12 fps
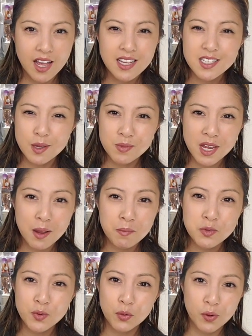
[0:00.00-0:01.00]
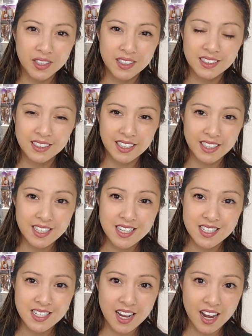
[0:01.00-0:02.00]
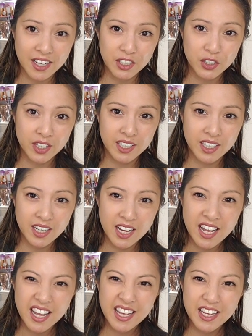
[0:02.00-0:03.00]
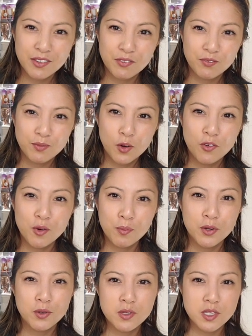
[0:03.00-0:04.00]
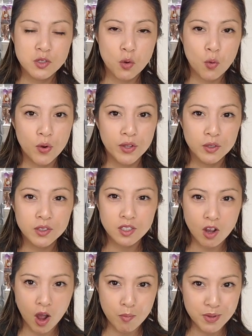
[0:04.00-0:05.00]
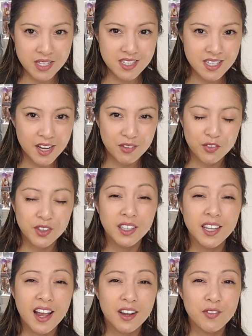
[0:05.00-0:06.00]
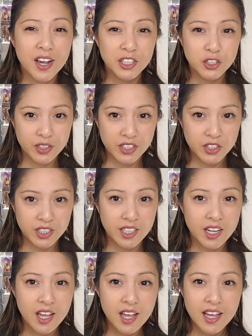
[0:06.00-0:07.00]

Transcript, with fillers: Sometimes when oily skin is dehydrated, it overproduces oil to compensate for the lack of hydration.